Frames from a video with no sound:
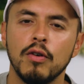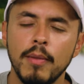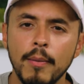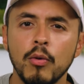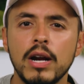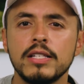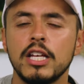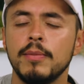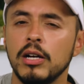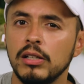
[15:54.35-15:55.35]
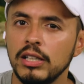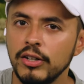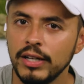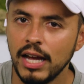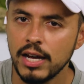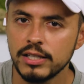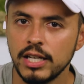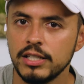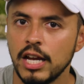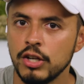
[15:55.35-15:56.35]
Remember what I said about clearing
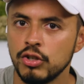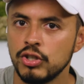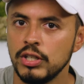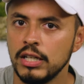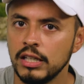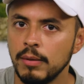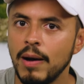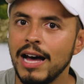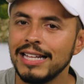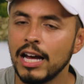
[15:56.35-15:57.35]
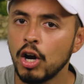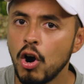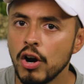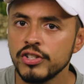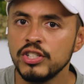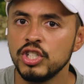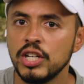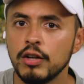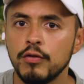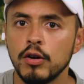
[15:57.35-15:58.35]
excess estrogen in the body. That
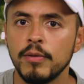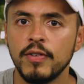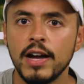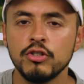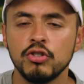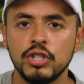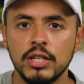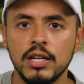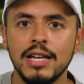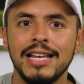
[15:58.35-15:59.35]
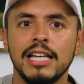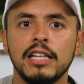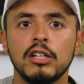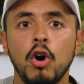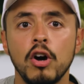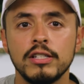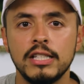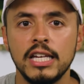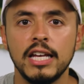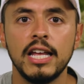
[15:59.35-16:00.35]
carcinogenic form of estrogen can cause
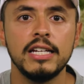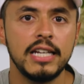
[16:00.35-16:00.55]
DNA